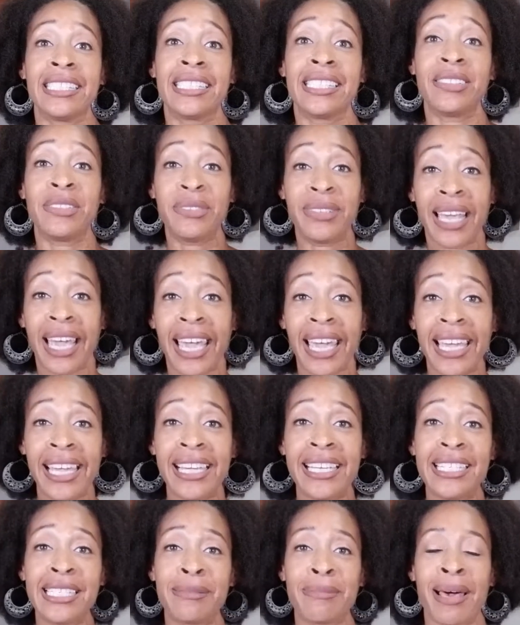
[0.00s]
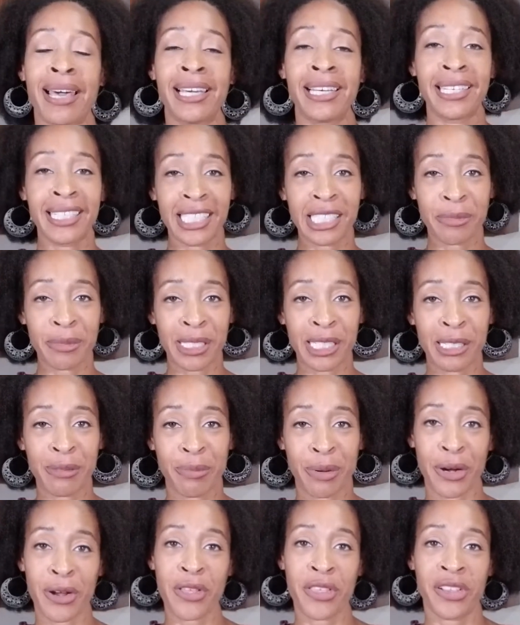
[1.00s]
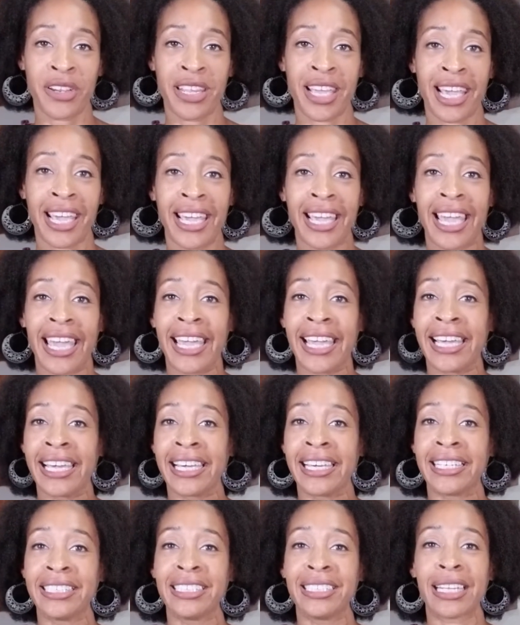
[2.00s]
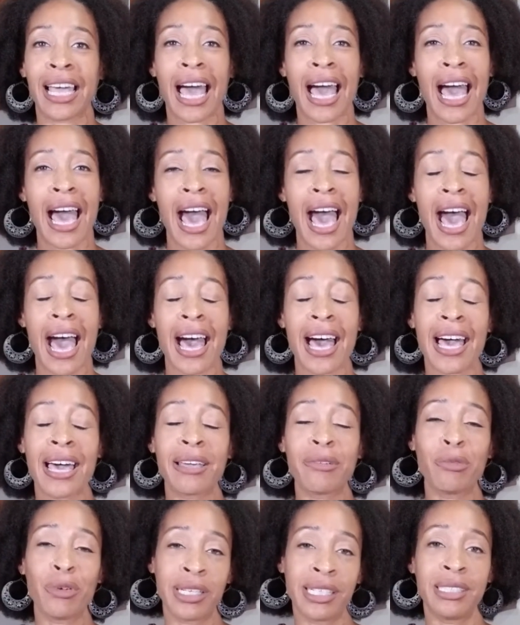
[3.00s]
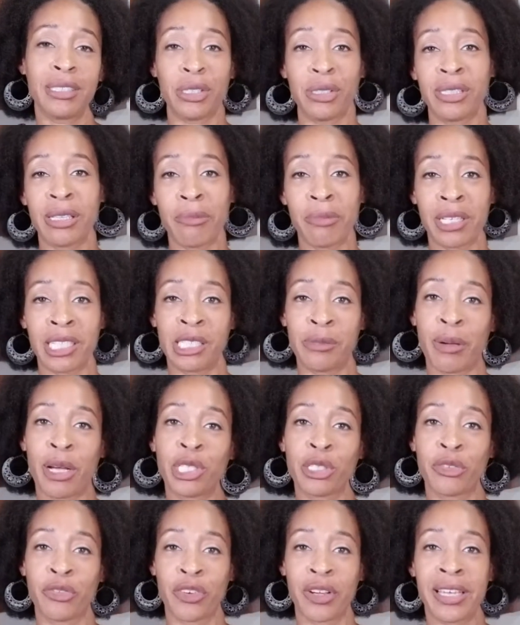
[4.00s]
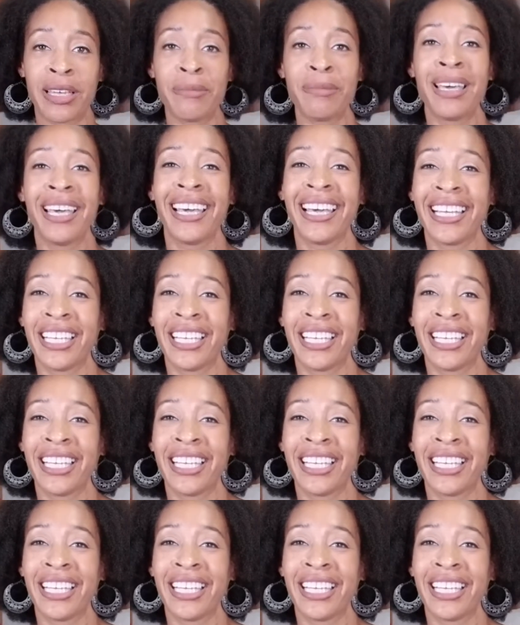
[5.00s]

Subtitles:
Today is my husband's birthday and I want to do something special for him.